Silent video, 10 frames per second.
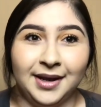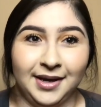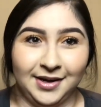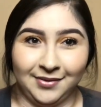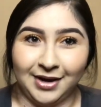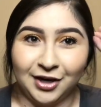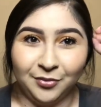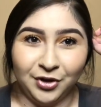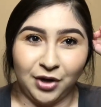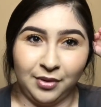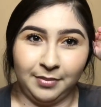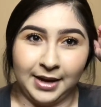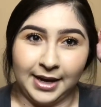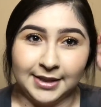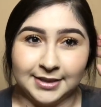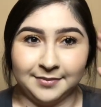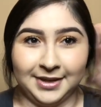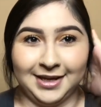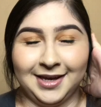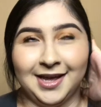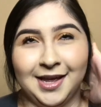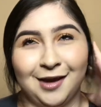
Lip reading: Like, how come you're not replying to me?